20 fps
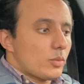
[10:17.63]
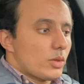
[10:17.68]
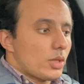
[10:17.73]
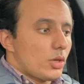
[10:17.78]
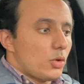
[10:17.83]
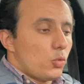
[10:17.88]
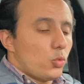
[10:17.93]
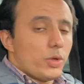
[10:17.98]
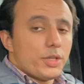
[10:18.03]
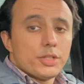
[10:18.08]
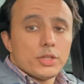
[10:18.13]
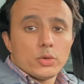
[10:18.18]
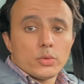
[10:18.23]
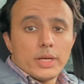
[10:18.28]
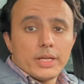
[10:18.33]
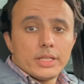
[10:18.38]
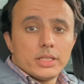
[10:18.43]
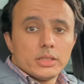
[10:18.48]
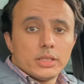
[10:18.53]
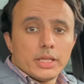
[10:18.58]
Window
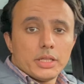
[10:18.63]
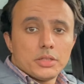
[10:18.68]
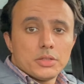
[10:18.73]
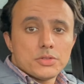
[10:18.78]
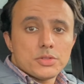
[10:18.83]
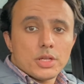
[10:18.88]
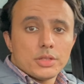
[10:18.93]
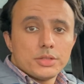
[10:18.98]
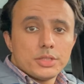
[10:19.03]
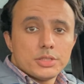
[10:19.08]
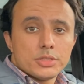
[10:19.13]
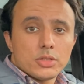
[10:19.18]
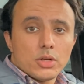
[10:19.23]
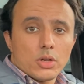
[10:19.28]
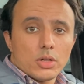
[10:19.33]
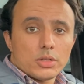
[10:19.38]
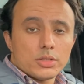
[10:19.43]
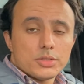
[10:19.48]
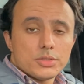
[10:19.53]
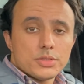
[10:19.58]
regulators on these
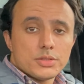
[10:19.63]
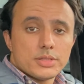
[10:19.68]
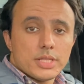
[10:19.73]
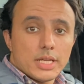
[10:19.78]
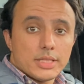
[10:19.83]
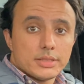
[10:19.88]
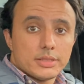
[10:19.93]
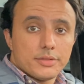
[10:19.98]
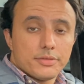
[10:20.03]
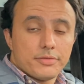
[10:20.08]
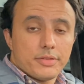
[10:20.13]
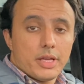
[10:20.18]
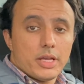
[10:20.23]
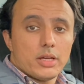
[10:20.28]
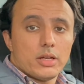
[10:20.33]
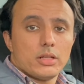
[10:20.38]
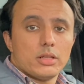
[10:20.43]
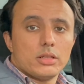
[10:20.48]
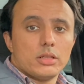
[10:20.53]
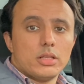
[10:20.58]
cars tend to
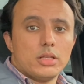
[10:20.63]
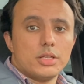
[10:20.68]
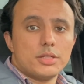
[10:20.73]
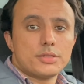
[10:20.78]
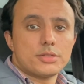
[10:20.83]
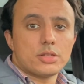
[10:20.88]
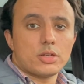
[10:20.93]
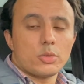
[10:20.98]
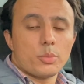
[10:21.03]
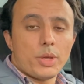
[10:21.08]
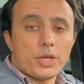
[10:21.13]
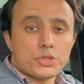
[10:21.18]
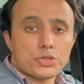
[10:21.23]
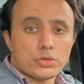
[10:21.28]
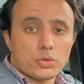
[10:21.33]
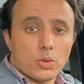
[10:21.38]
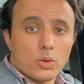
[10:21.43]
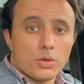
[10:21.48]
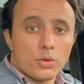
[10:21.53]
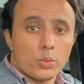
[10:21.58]
fail, so make
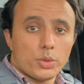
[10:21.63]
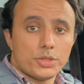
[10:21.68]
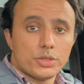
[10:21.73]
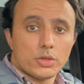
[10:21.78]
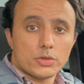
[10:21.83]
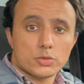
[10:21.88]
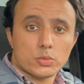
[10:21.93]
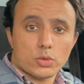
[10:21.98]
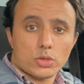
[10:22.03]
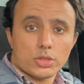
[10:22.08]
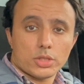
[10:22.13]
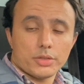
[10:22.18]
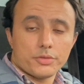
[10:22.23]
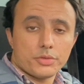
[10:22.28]
sure all the windows work.